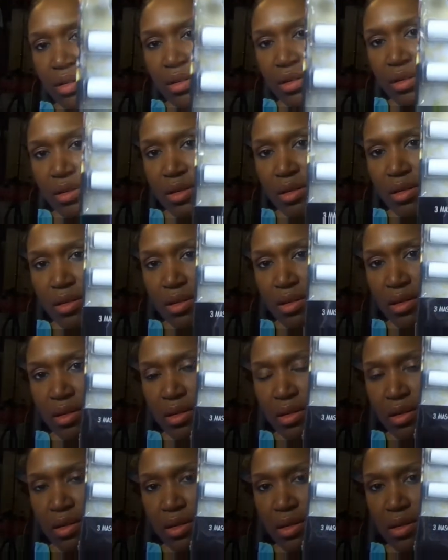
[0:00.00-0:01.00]

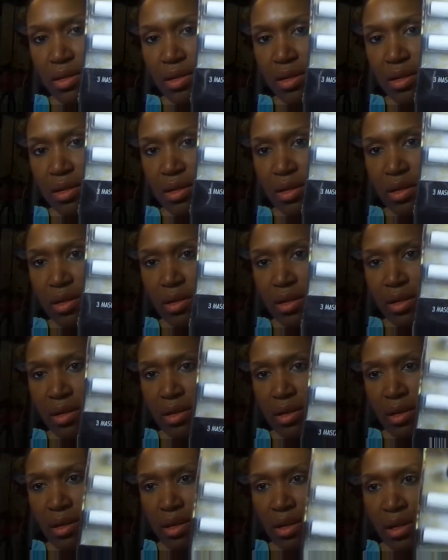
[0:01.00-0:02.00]

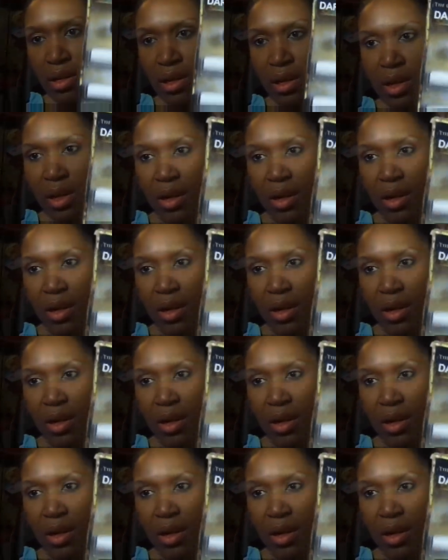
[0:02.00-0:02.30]
Nobody speaks.